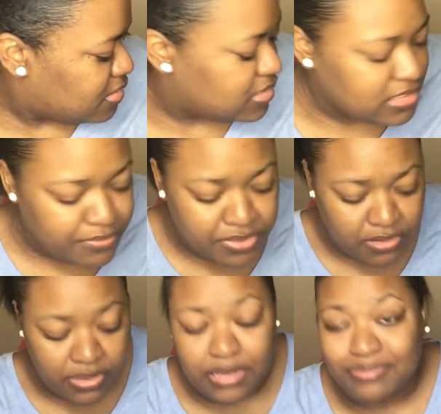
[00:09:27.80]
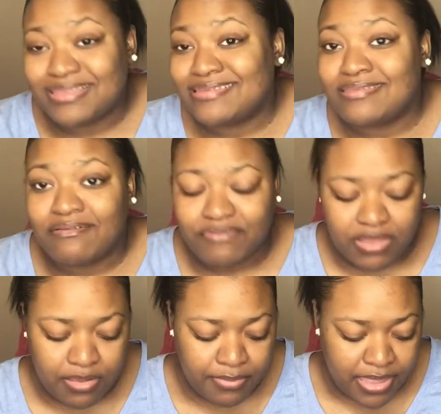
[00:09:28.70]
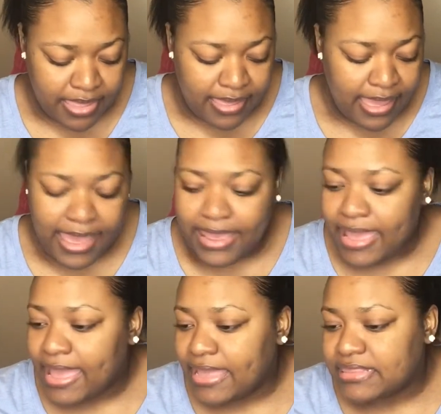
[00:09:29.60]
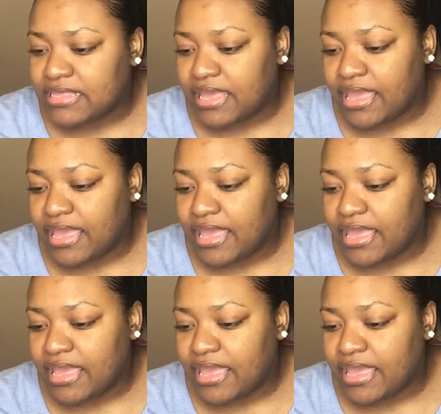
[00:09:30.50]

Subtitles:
because I want to go ahead and put this stuff up. I got